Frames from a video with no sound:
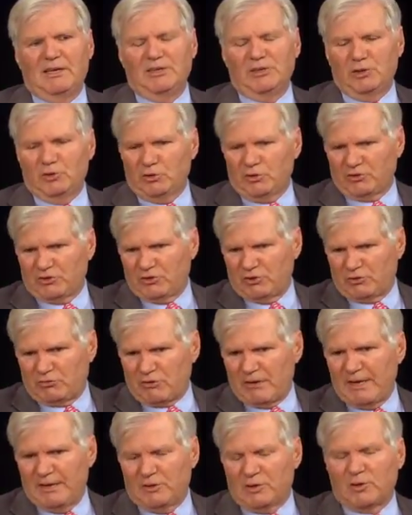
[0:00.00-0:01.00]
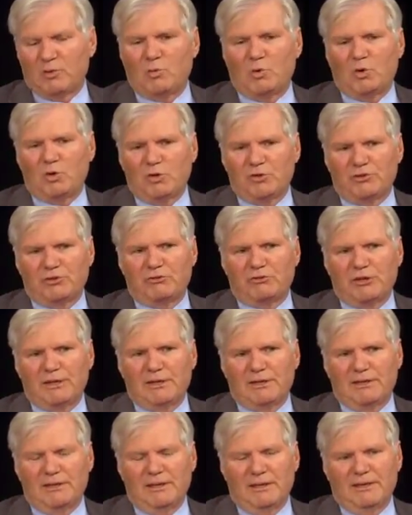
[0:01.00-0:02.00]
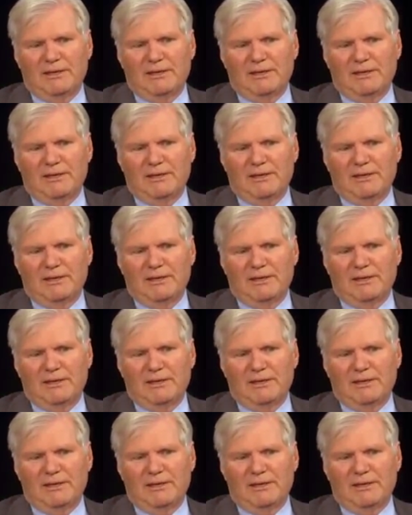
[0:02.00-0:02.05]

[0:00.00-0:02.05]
used to trade on Wall Street